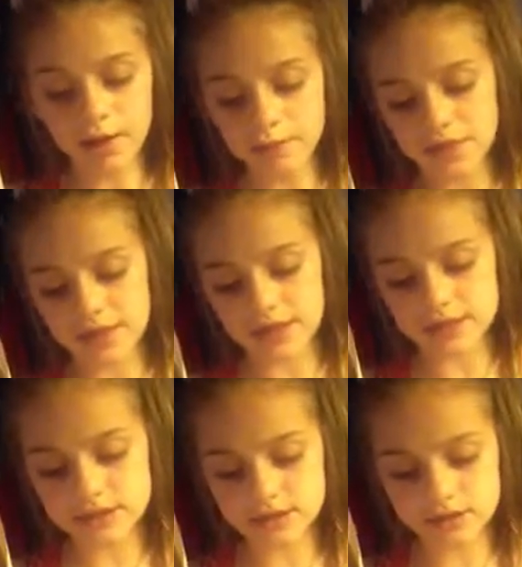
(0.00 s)
But the
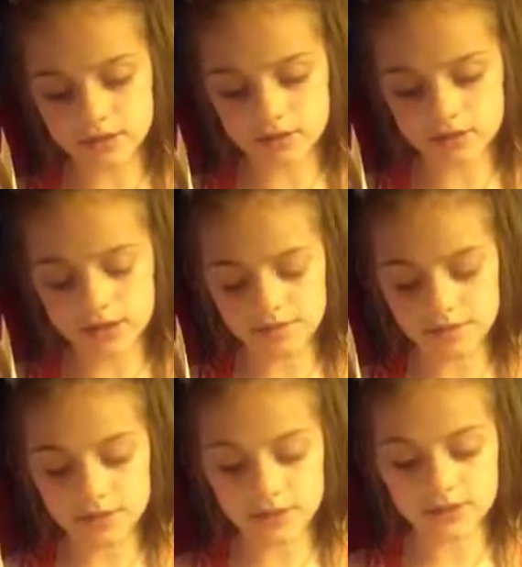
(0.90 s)

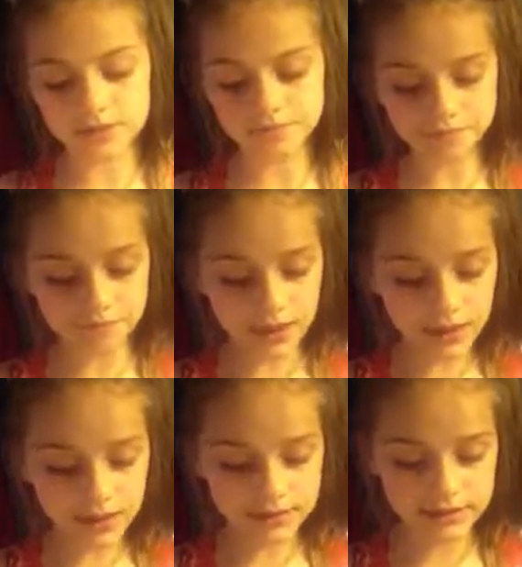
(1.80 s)
1870s,
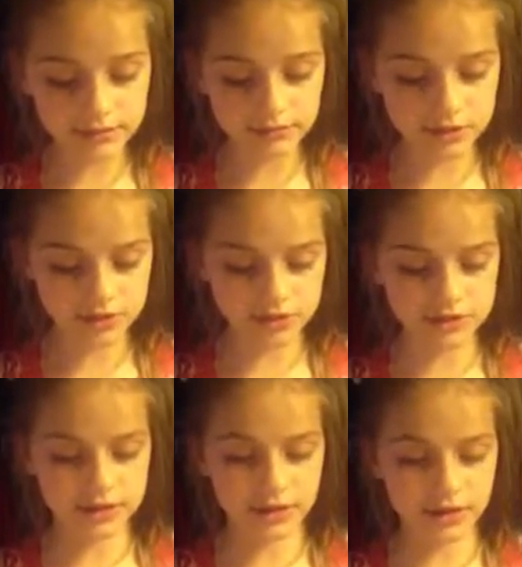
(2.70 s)
steam
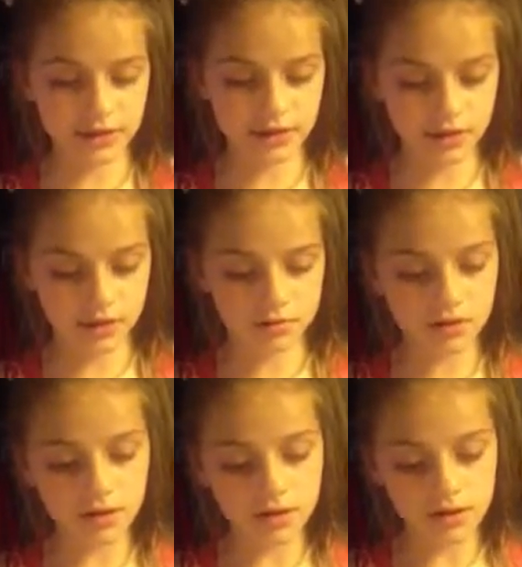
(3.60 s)
engines
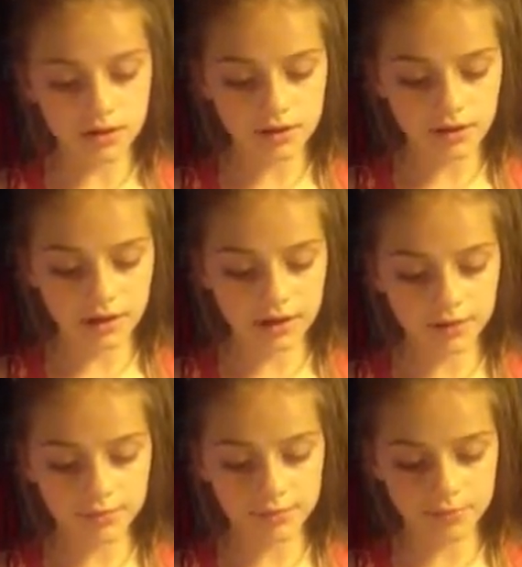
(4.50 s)

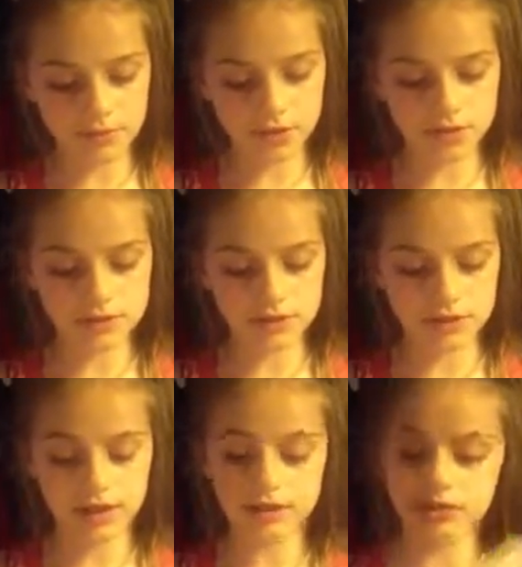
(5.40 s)
carried people across the
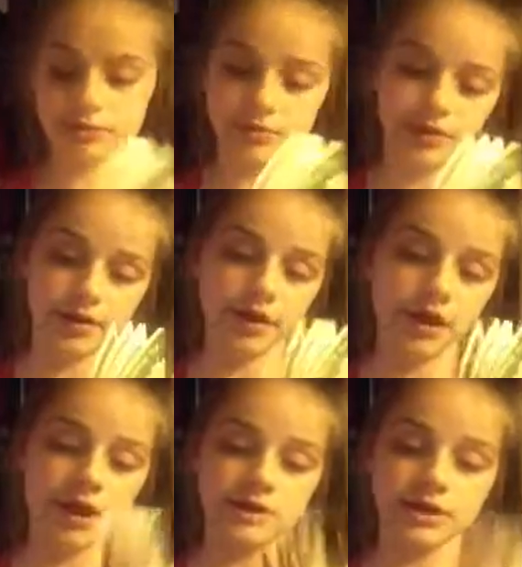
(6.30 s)
Kansas prairie.
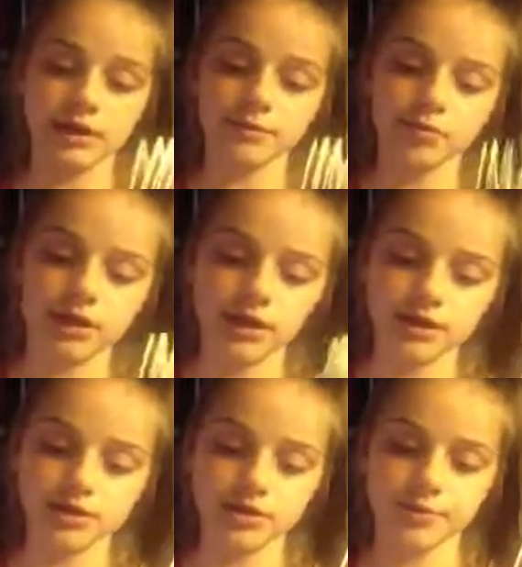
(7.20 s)
Jack pulled out
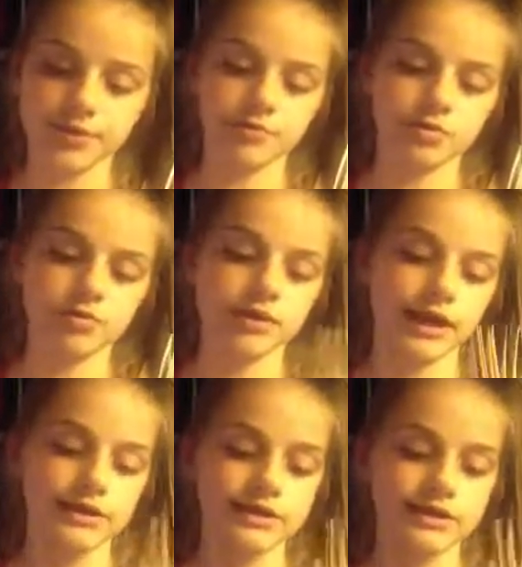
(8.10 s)
his notebook and wrote,
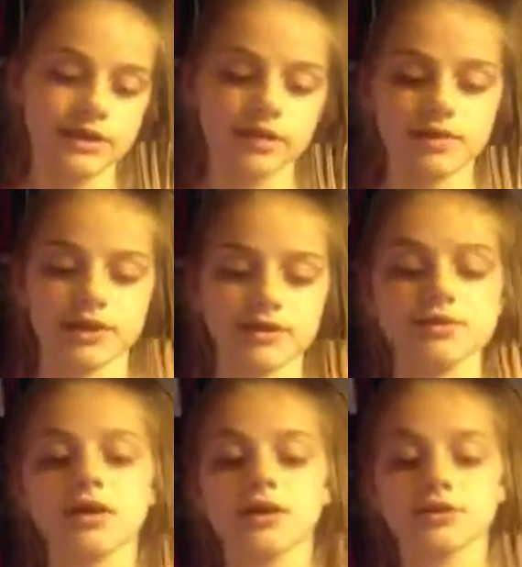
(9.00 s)
1870s
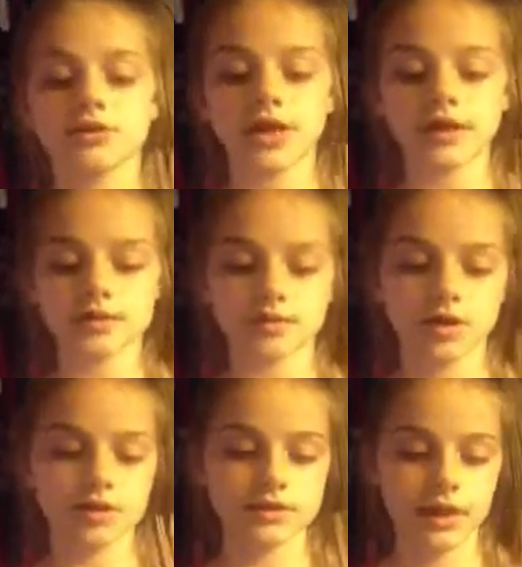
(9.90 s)
trains
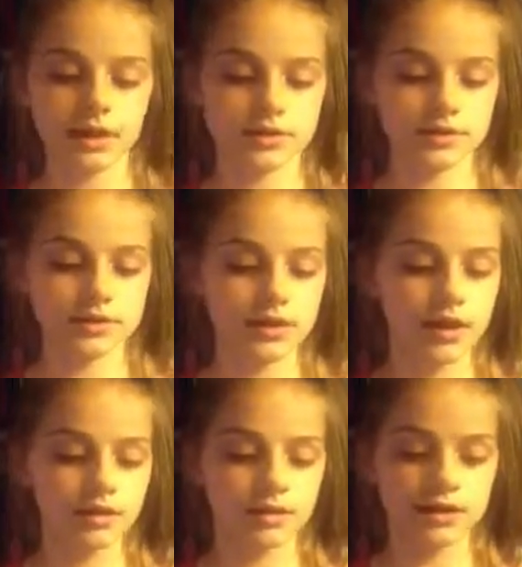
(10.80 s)
across Kansas.
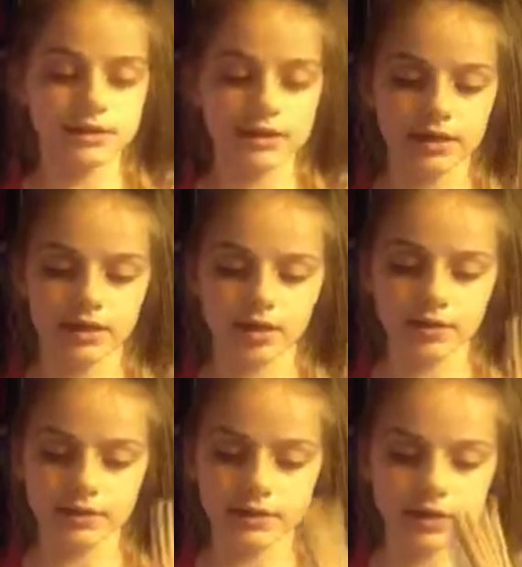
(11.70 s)
Let's get
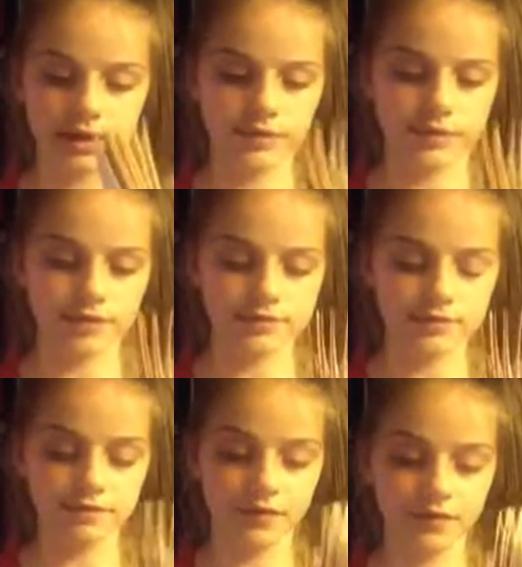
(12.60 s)
going, said Annie. We have
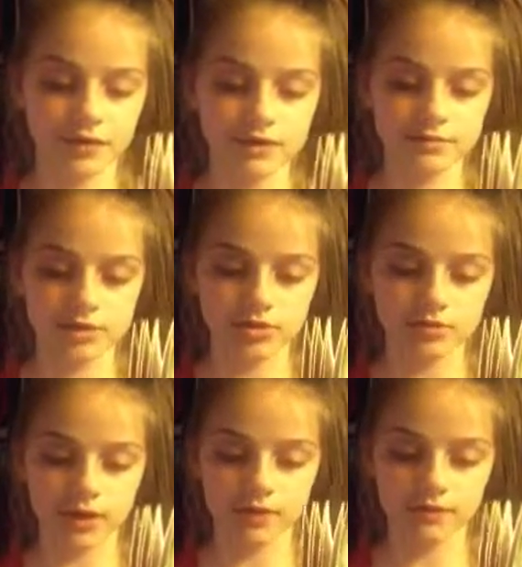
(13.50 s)
to find that special
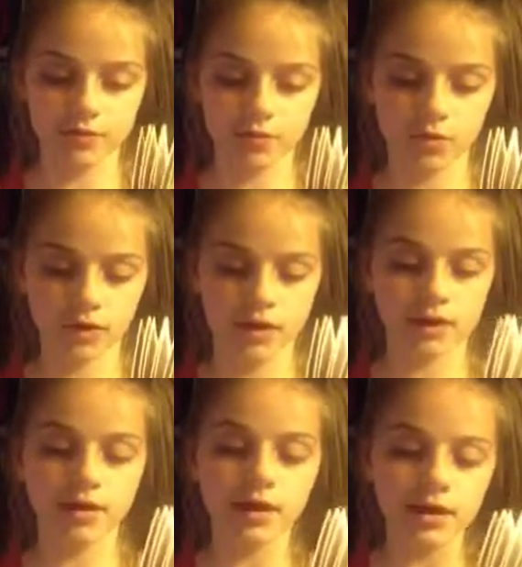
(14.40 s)
writing for Morgan.
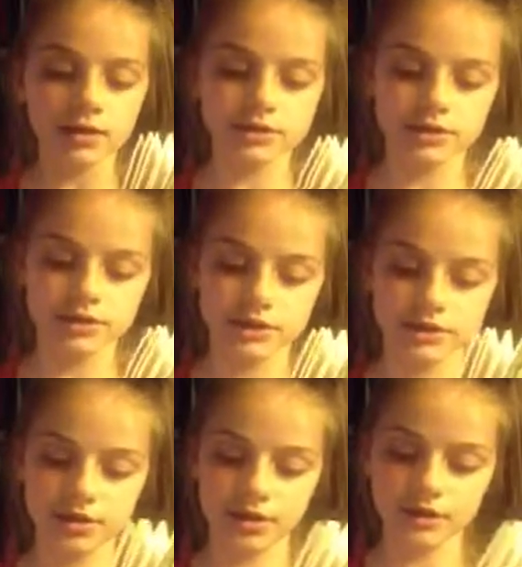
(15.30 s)
So she
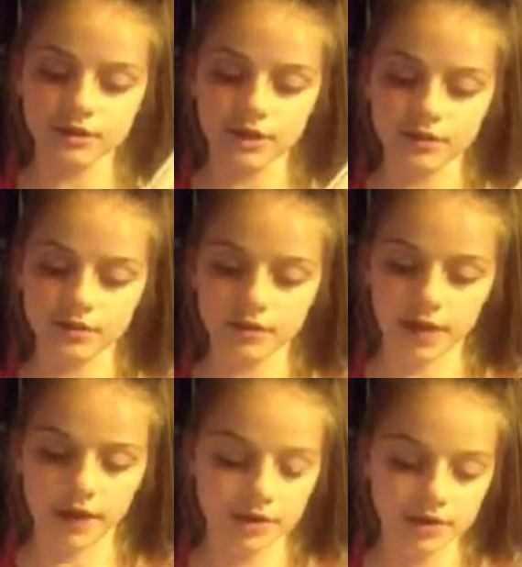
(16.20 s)
started down the
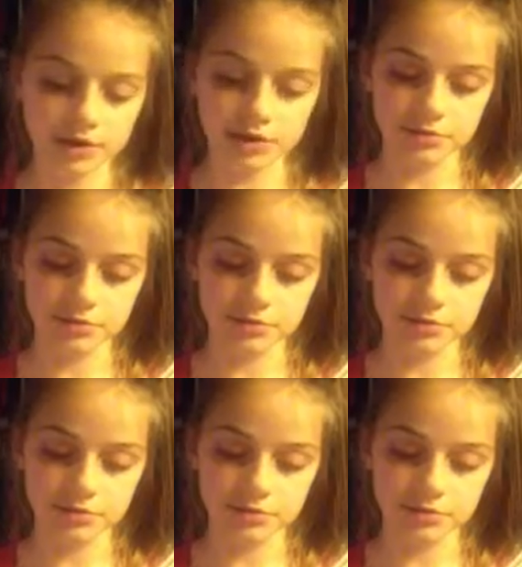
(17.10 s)
ladder.